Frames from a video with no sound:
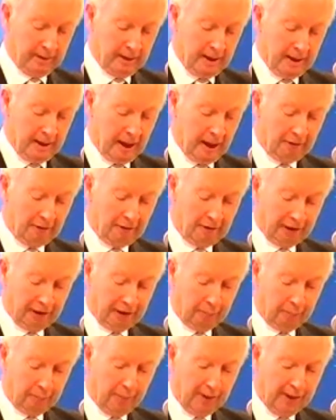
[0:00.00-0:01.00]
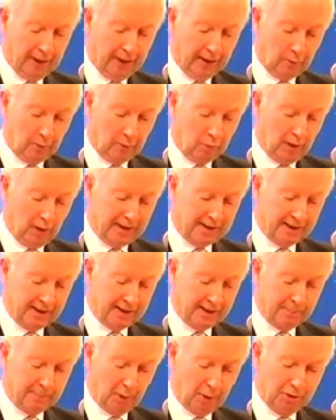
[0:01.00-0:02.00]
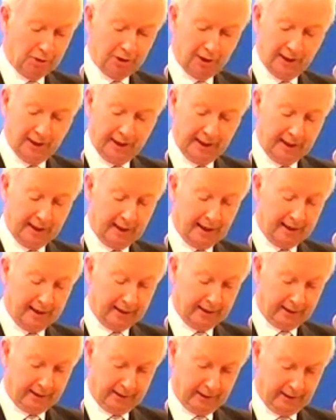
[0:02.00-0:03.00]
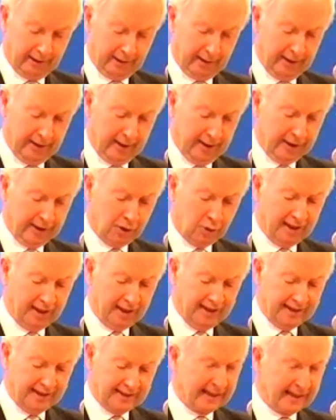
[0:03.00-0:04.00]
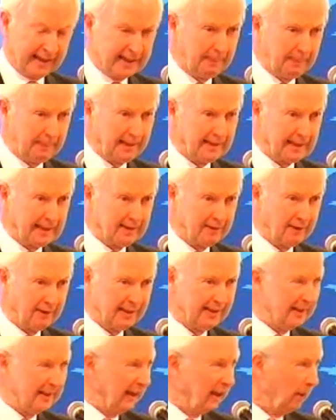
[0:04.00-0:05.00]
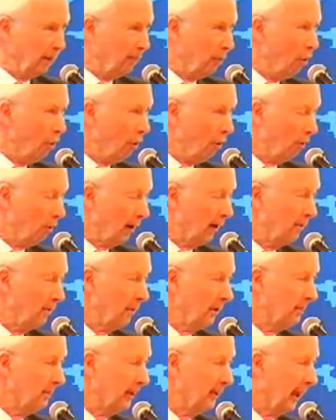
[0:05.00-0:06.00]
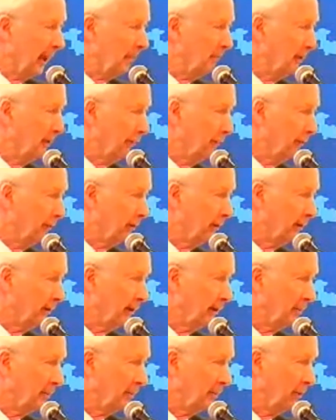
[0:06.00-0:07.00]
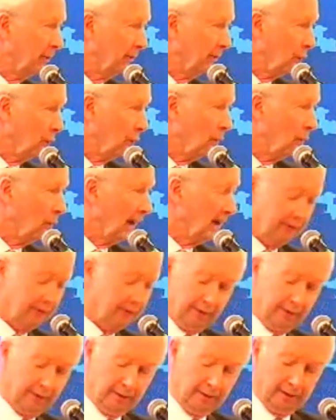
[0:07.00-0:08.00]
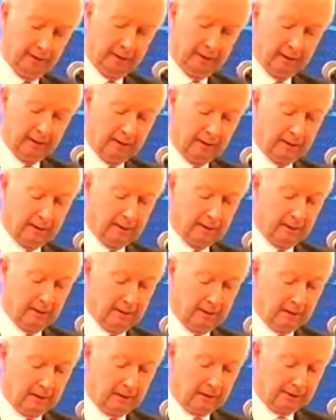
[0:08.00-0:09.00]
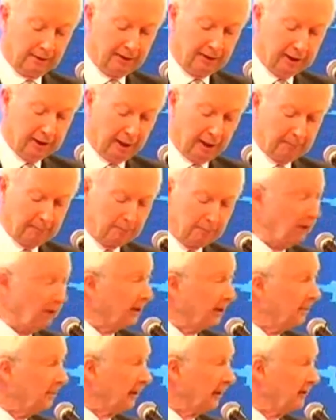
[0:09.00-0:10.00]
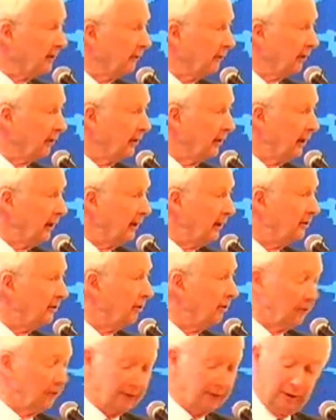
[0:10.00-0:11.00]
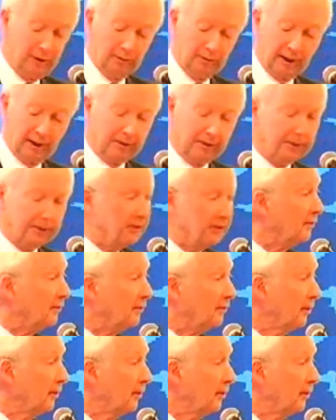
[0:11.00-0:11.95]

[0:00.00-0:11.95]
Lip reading: How can it be that waste disposal in Ireland is twice as expensive as Singapore, where it must be damn difficult to dispose of your waste, are 3 times more expensive than the East Coast in the United States?